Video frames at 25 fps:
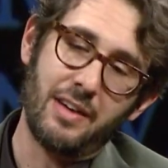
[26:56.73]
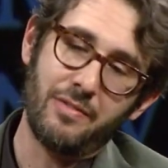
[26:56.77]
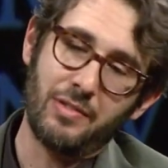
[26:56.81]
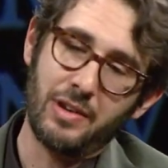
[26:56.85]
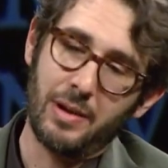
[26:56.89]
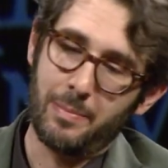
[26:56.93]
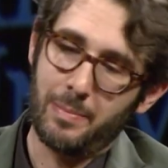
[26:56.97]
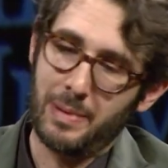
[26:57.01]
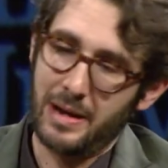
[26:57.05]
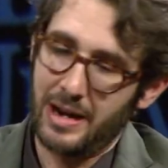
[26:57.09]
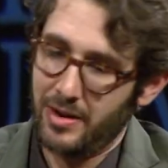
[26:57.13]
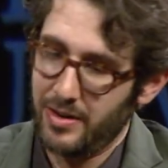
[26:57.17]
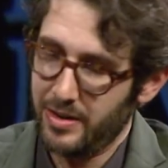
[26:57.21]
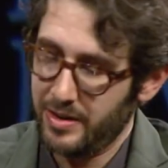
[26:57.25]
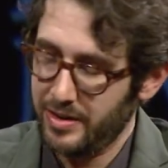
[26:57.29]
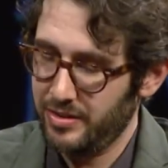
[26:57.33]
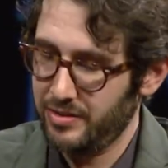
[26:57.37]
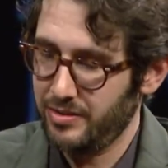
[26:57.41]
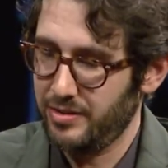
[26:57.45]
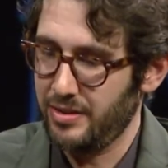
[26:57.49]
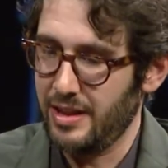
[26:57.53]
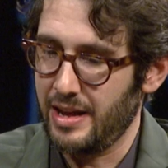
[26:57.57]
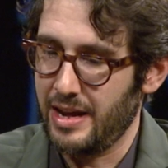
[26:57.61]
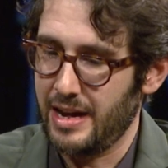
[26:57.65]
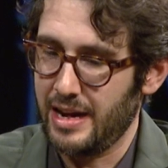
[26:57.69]
I've got
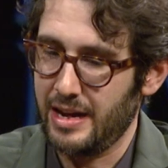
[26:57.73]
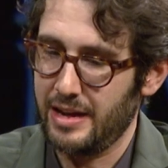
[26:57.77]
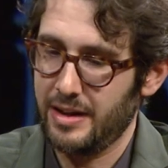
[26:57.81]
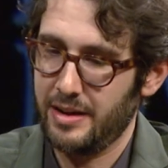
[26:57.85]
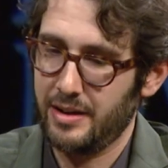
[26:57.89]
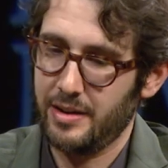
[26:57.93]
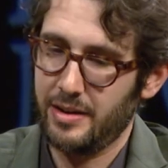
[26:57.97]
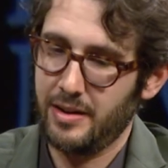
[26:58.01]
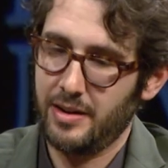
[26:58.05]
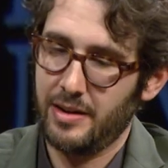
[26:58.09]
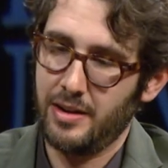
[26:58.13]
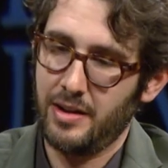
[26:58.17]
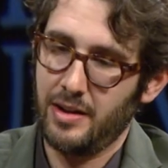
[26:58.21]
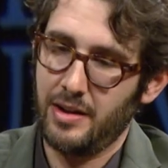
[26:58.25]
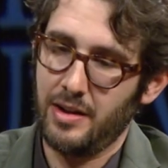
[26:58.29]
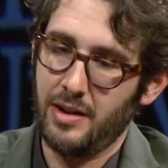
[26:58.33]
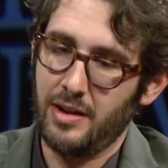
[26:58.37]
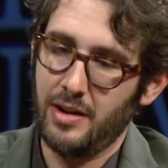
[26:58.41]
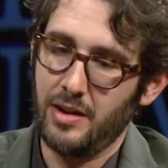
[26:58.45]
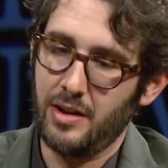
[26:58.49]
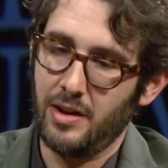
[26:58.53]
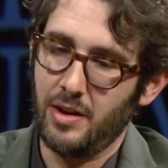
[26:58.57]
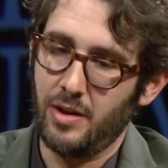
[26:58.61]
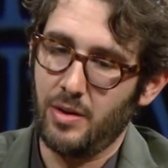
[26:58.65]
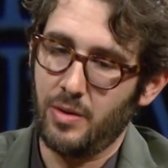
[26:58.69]
parents that,
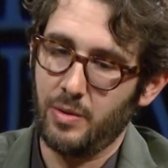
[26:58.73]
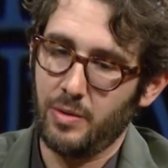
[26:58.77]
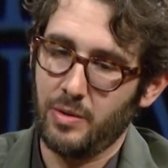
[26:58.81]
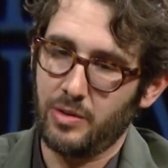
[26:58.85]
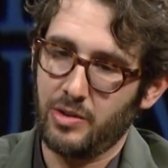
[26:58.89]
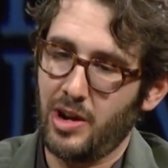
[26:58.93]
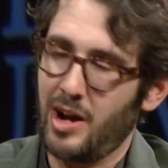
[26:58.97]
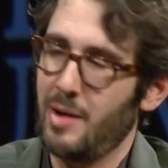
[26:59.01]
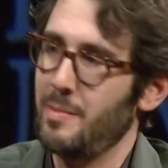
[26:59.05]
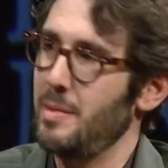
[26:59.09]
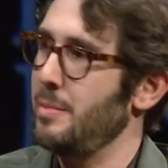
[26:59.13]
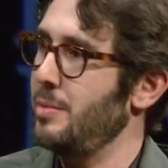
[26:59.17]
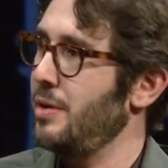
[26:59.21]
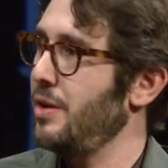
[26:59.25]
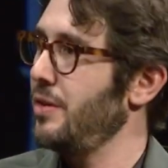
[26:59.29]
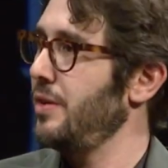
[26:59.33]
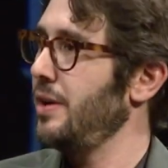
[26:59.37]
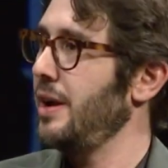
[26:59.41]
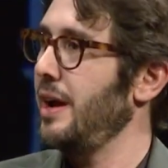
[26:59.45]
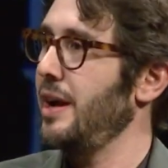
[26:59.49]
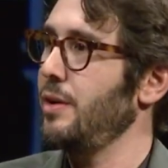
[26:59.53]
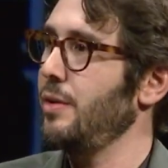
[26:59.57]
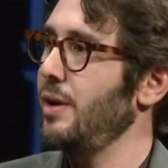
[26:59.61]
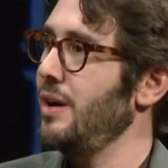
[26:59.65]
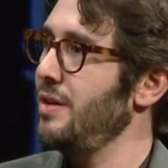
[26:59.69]
you know, taught my brother
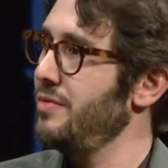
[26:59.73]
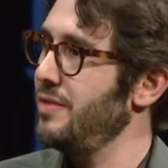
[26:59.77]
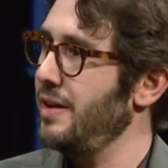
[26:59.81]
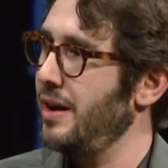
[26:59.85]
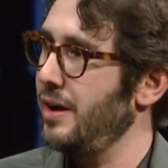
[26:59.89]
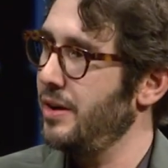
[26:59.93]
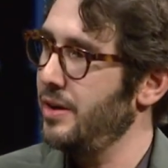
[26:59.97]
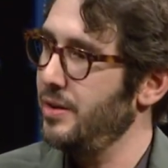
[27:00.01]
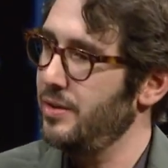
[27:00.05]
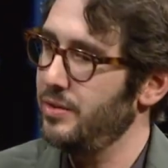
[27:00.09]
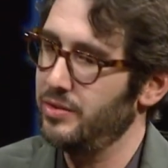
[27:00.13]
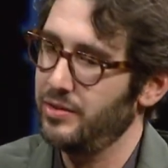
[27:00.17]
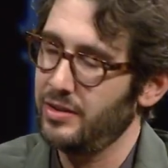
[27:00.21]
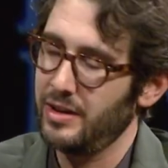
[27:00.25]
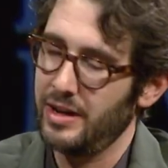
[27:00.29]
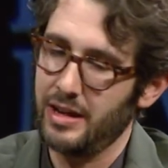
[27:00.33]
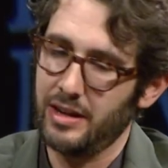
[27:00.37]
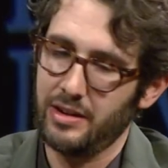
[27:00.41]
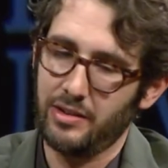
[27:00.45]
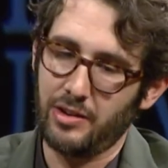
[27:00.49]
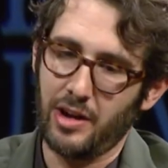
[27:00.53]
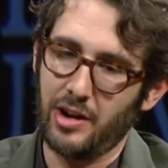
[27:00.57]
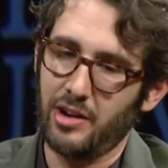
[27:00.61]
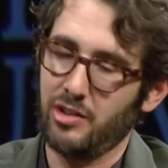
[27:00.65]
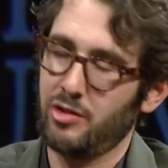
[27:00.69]
and I great values
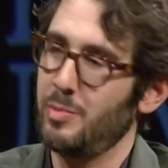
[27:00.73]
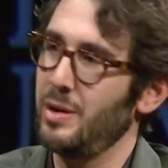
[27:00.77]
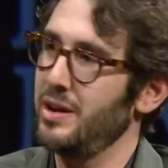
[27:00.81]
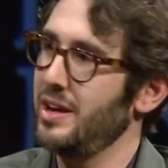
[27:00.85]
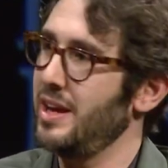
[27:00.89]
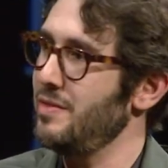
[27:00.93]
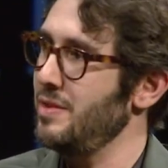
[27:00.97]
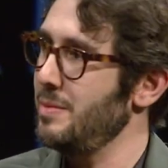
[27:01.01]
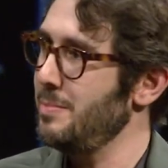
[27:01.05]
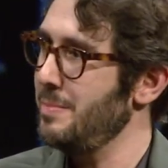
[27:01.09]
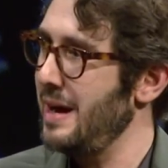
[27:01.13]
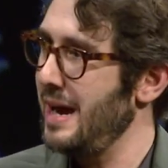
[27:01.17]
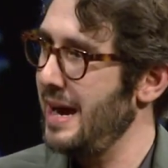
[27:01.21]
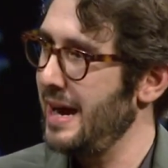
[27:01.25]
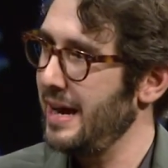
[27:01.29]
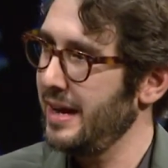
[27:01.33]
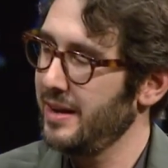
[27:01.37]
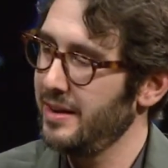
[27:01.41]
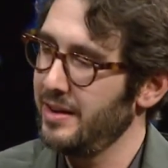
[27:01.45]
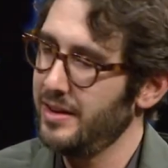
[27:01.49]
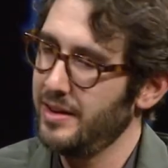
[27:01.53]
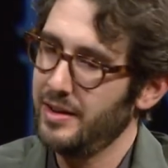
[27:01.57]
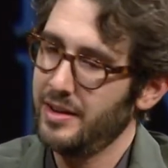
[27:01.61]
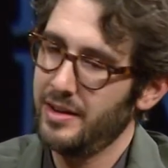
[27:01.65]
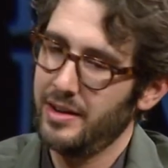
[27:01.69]
and taught us about giving back
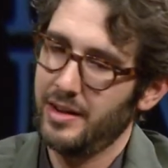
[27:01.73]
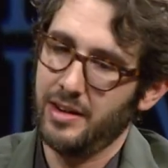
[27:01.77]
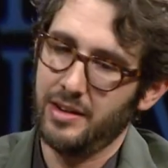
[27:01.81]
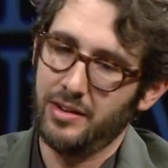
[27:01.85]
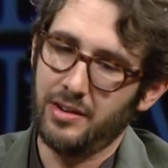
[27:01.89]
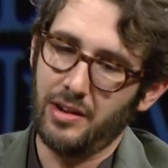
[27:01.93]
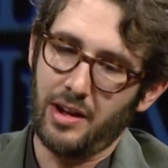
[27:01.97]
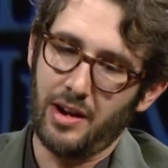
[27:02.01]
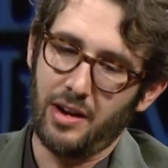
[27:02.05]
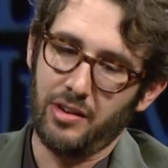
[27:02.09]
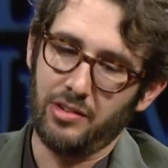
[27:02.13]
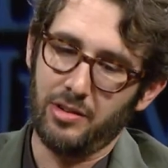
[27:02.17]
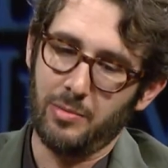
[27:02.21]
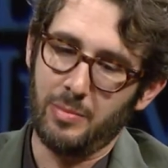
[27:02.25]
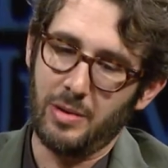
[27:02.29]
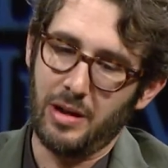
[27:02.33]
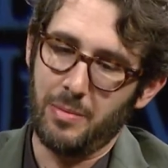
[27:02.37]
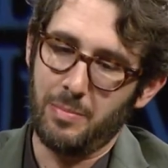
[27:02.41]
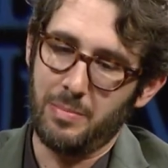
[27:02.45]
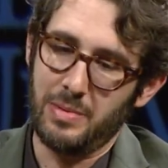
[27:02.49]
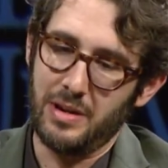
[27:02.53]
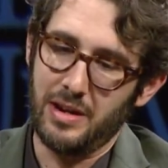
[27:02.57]
and taught us about